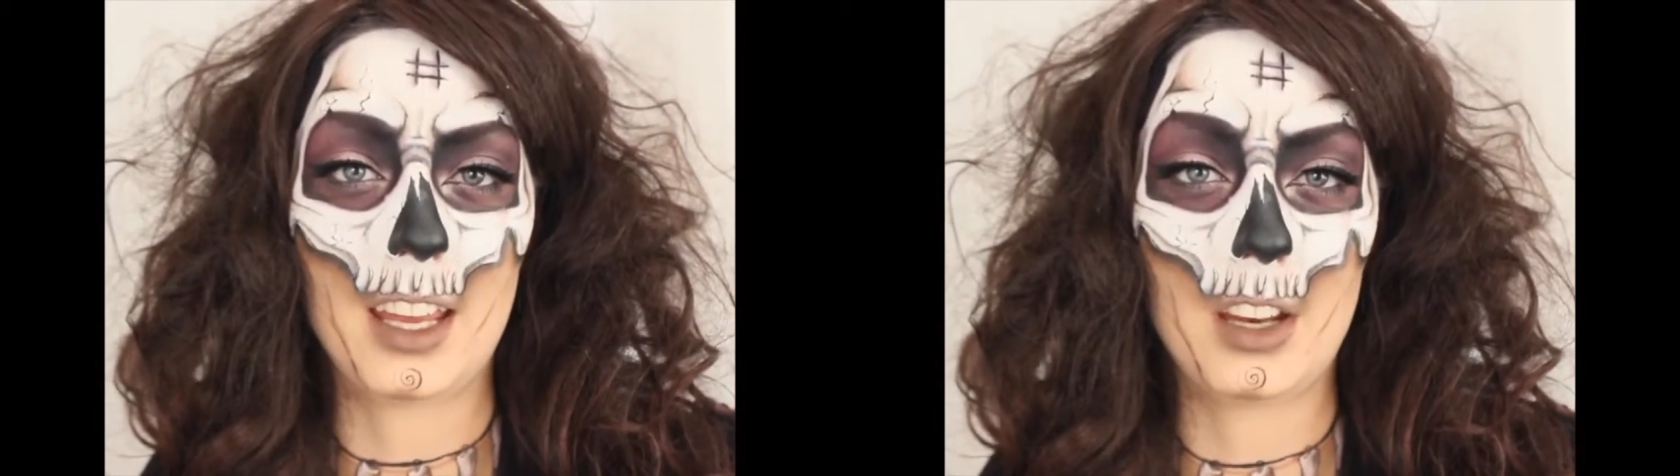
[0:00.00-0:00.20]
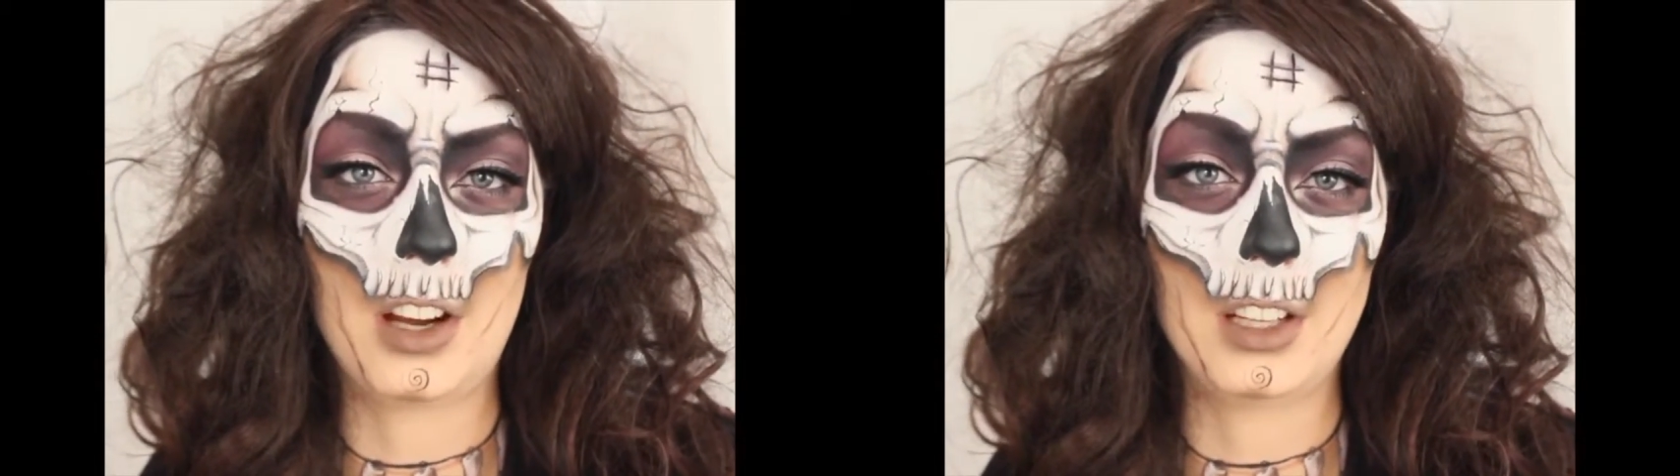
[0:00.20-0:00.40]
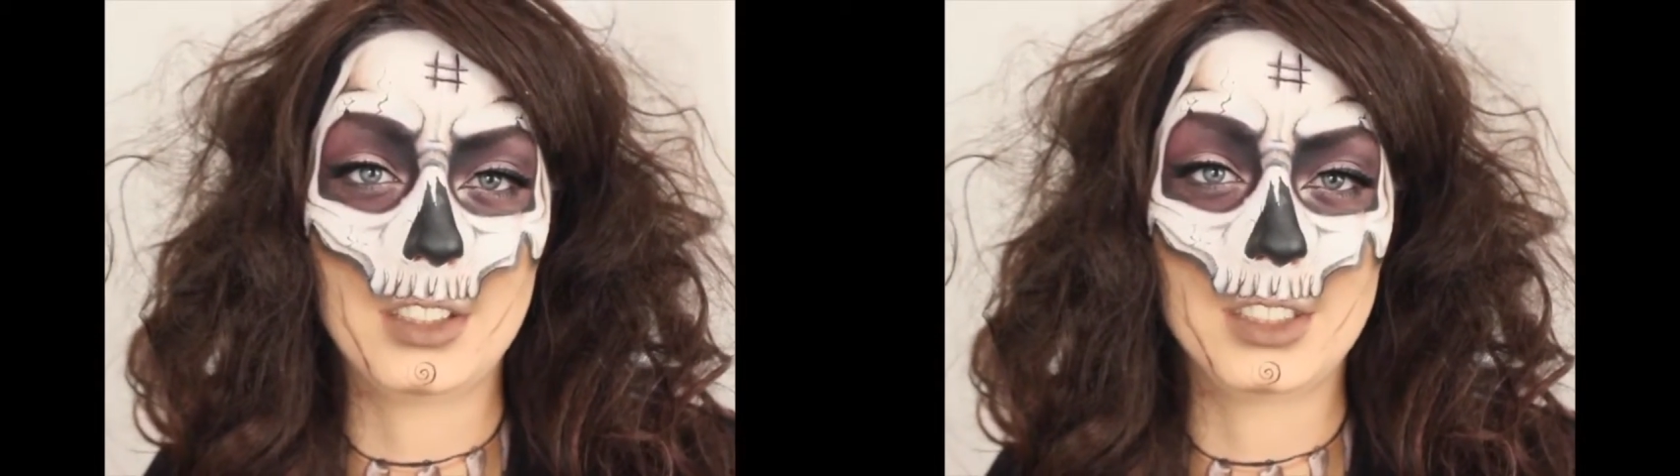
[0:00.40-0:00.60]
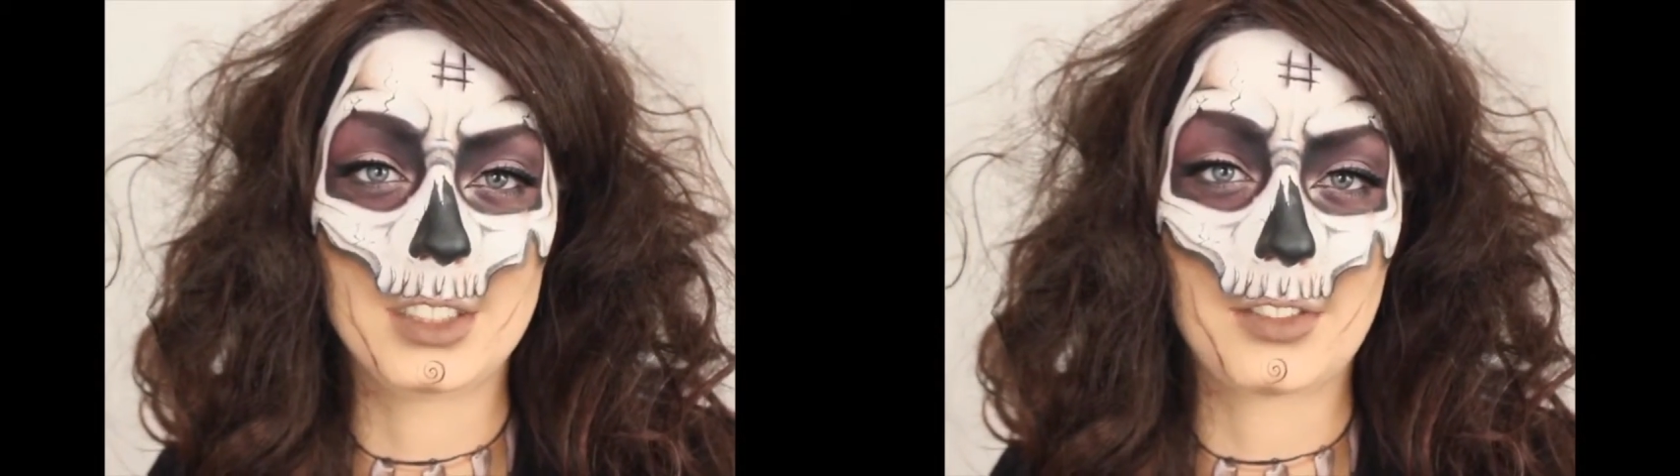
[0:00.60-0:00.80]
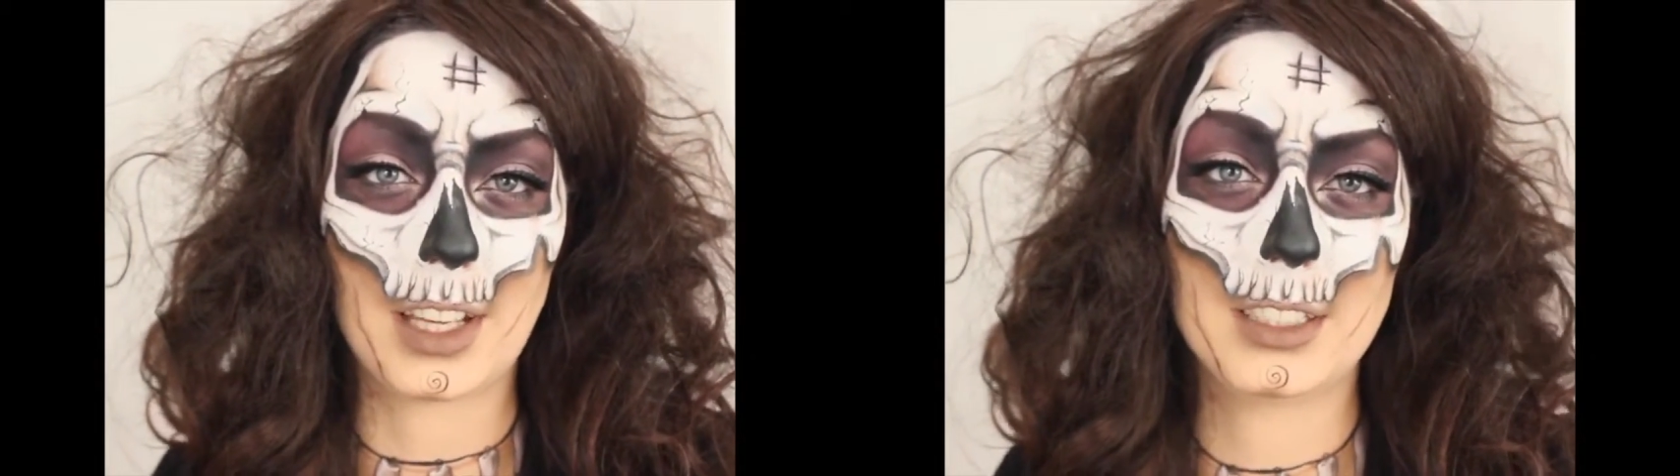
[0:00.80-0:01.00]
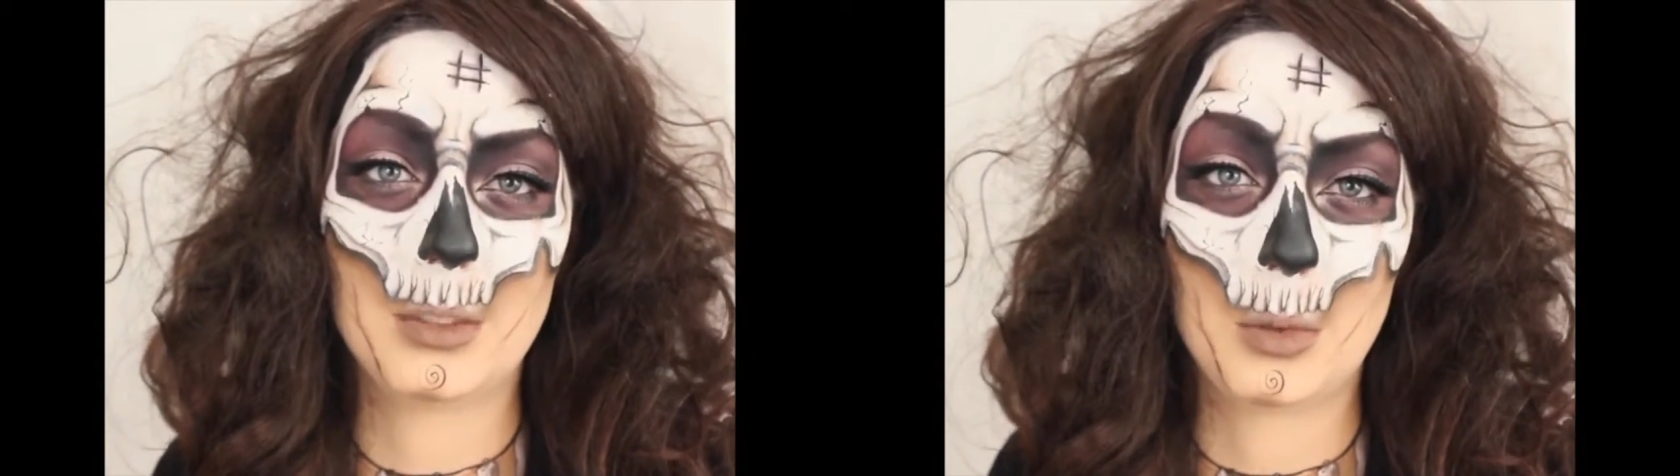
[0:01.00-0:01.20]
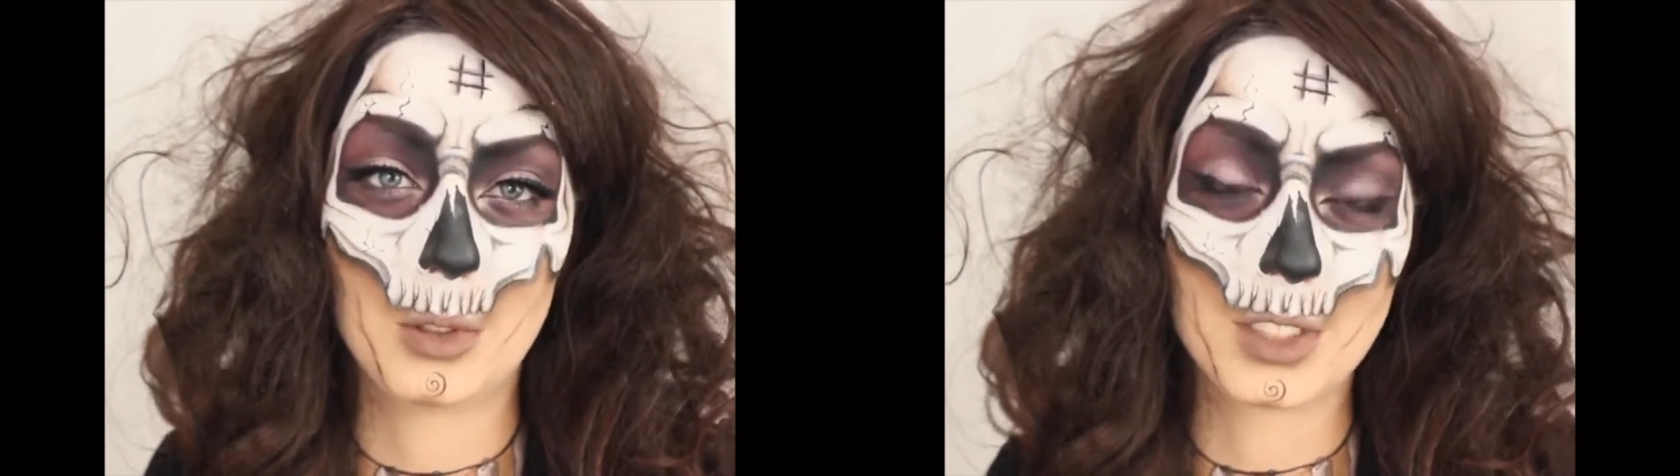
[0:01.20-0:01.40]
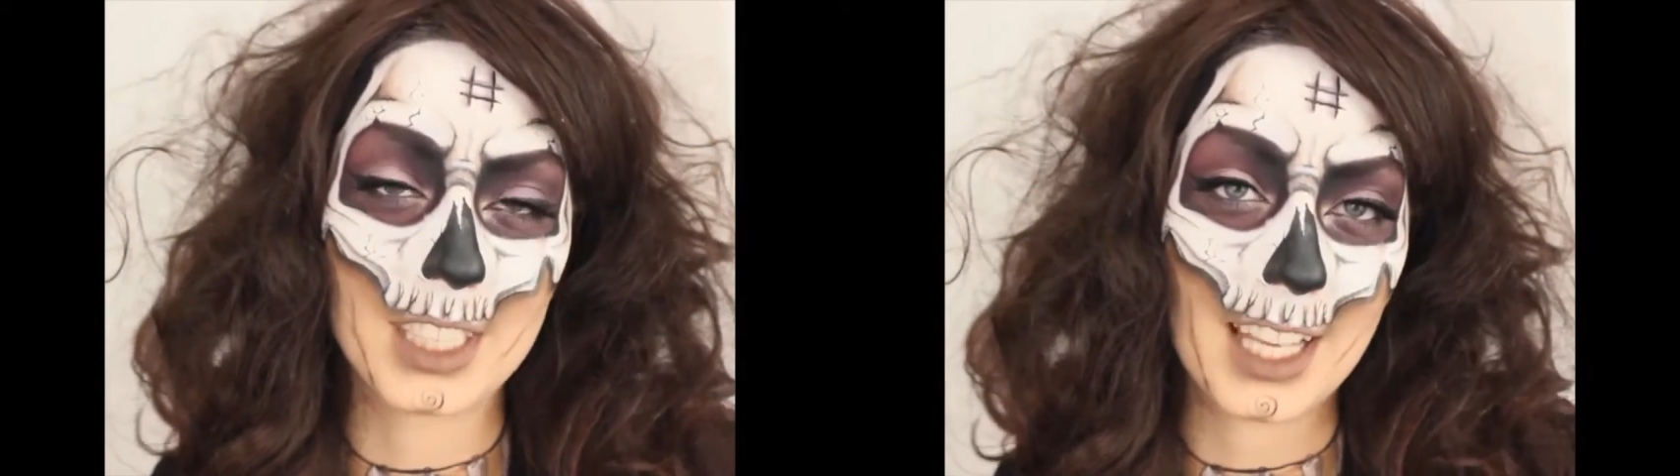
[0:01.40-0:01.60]
and Ireland Face
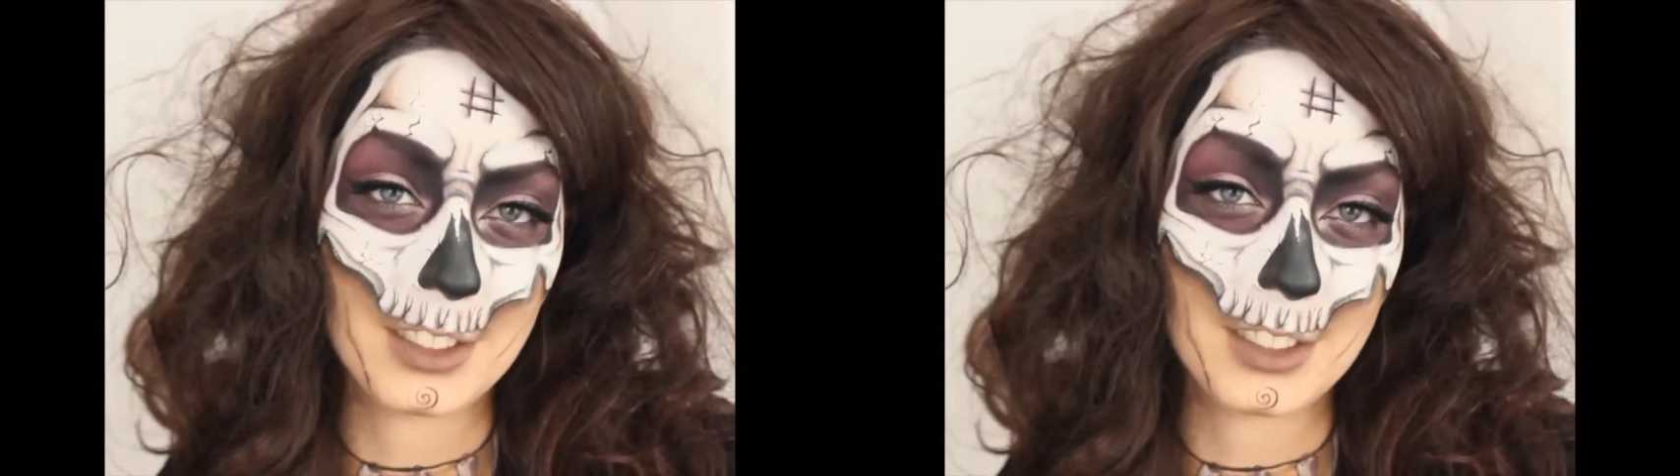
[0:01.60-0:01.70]
Awards